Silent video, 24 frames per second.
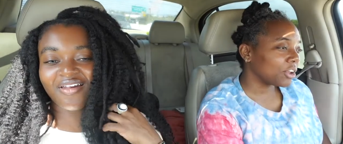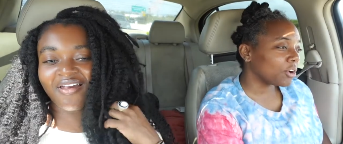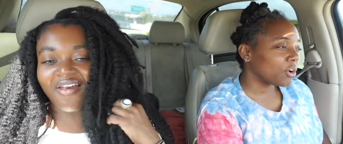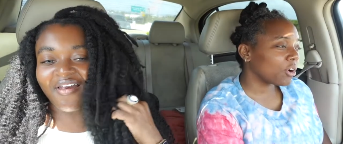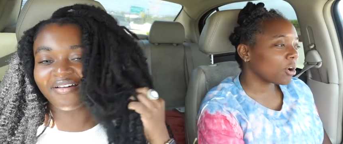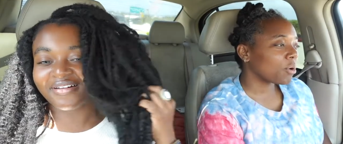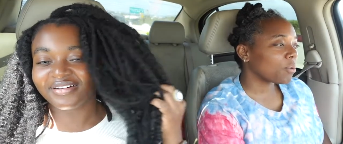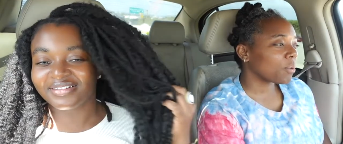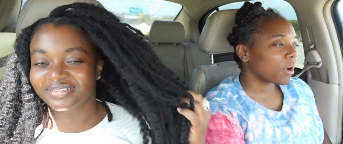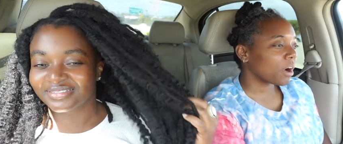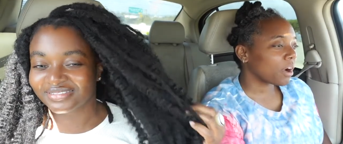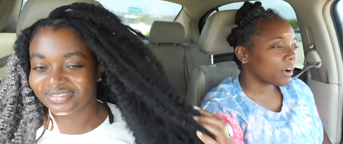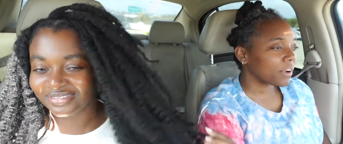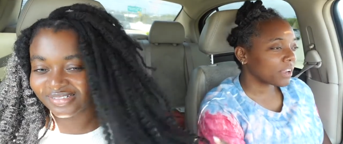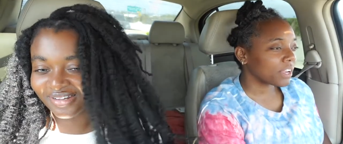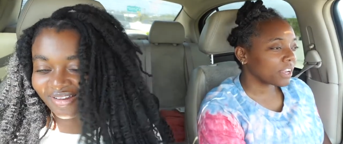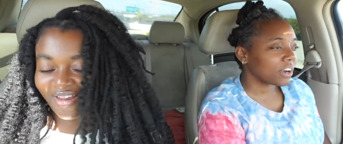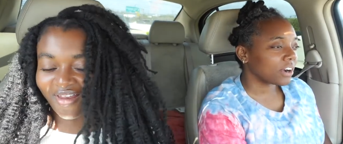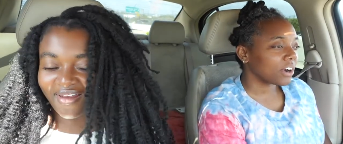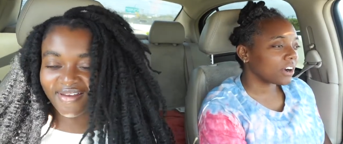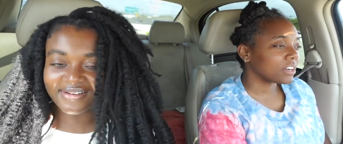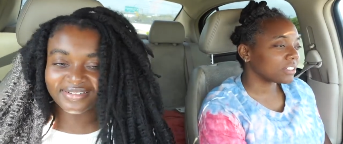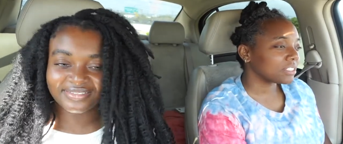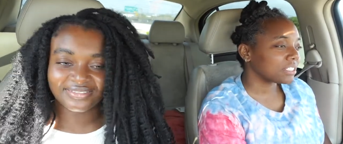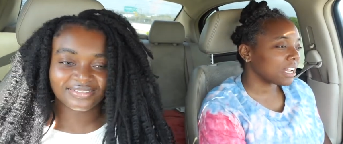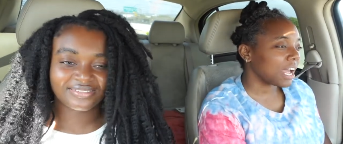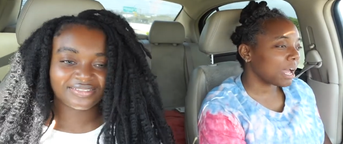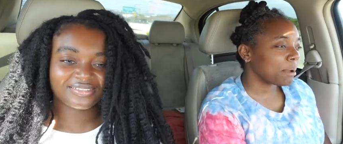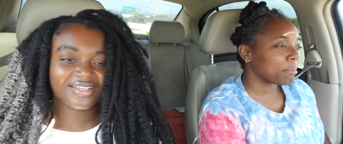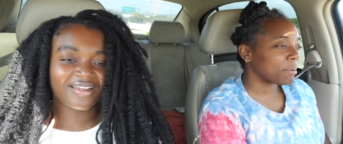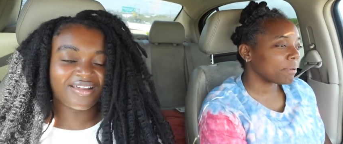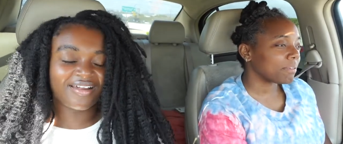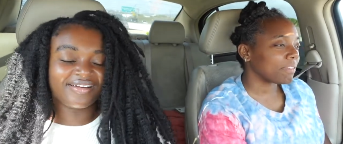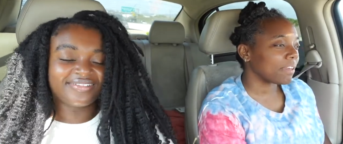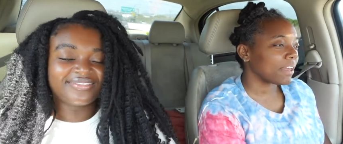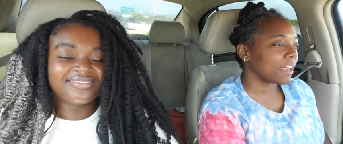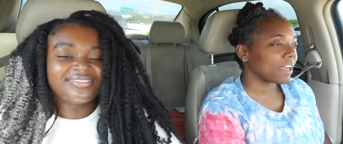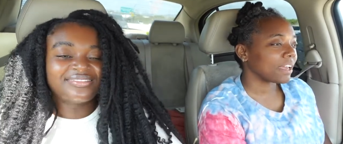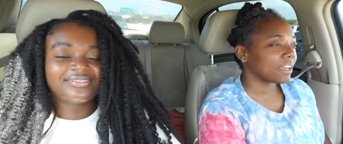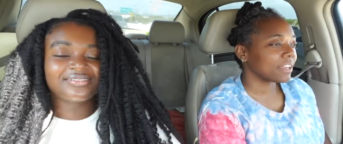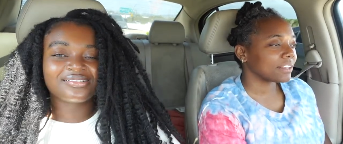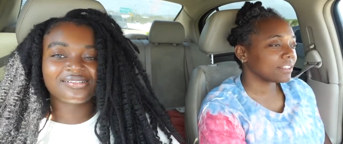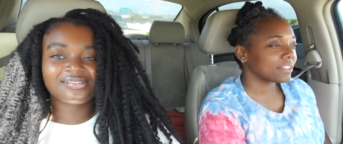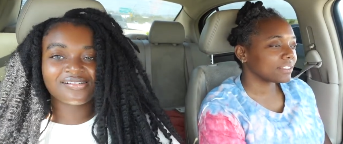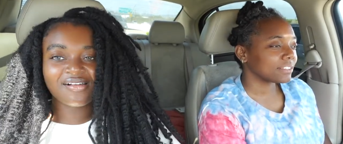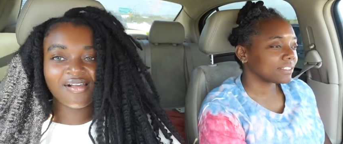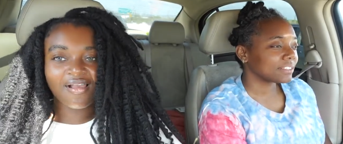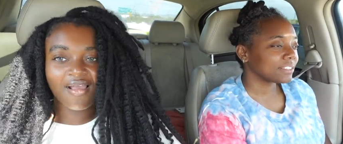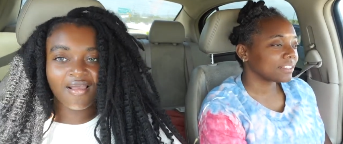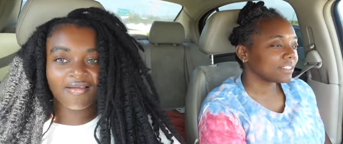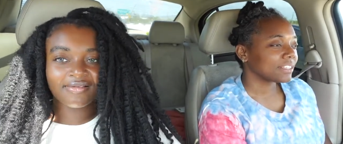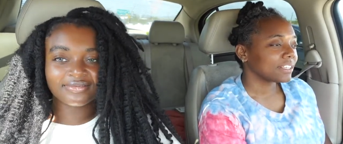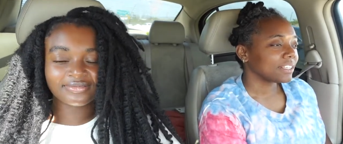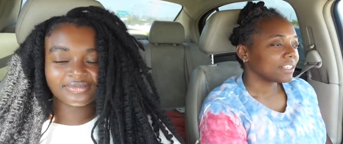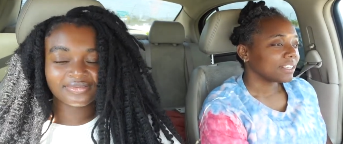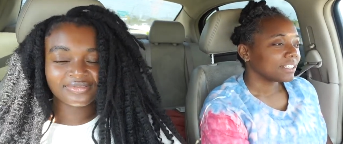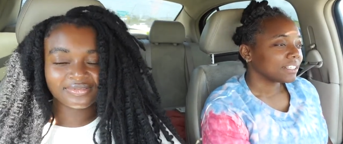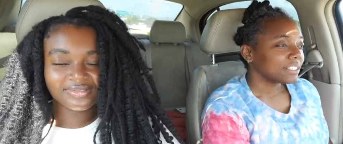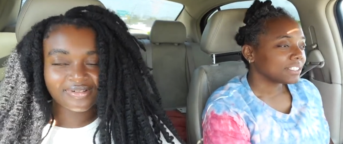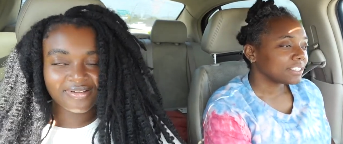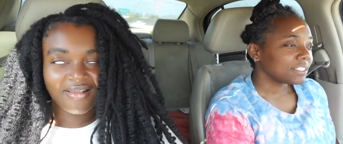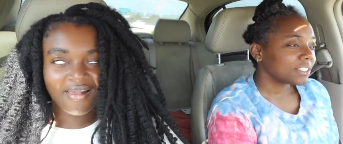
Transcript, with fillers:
Speaker 1: you're a worrier on top of that.